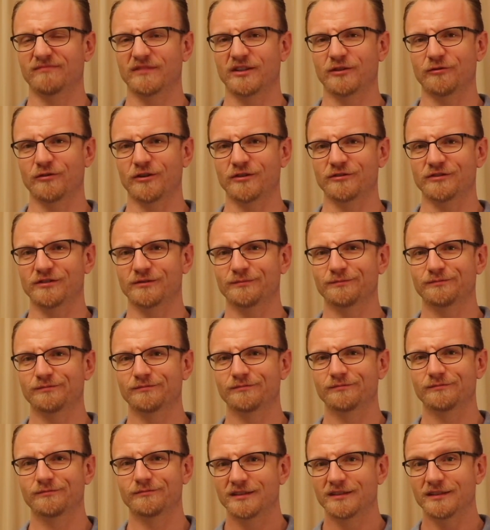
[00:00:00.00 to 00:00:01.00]
Gross.
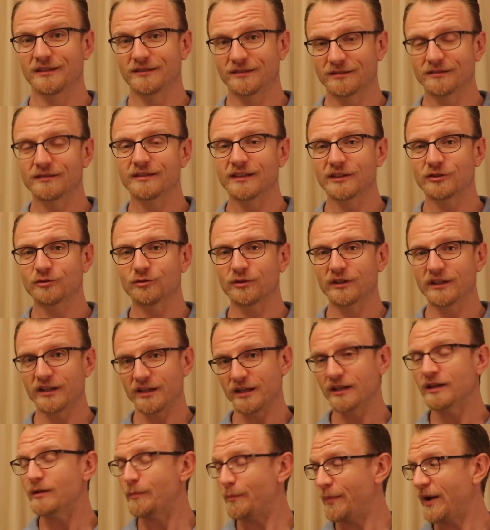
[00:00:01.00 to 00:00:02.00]
It's literally
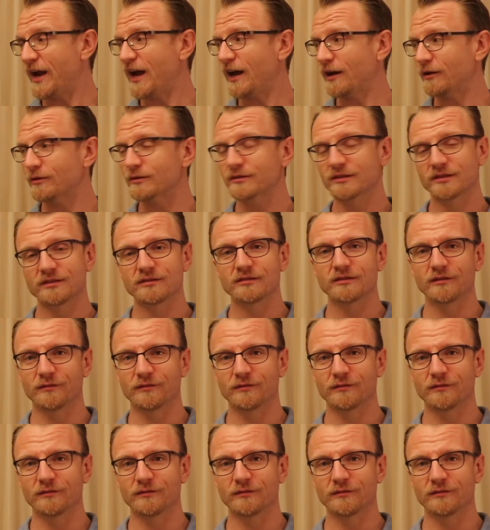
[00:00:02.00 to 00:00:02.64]
in the bowels